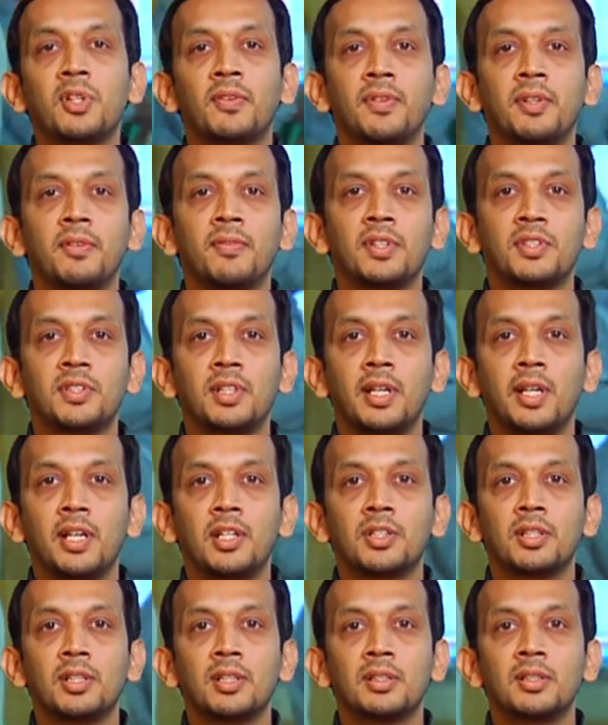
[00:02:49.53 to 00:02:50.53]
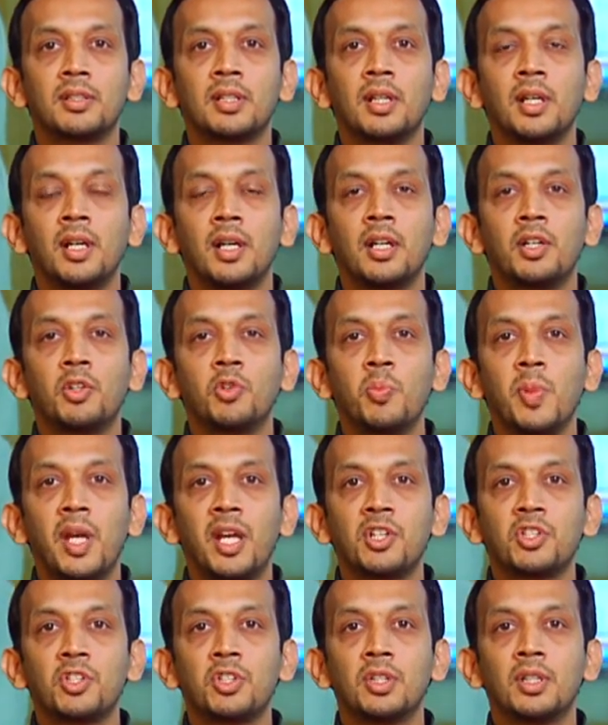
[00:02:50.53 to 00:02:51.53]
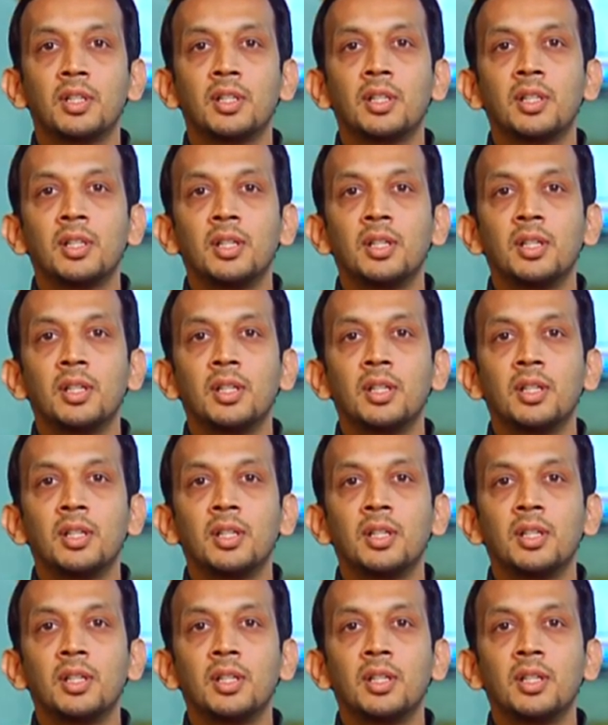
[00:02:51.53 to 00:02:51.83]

of investigations to make sure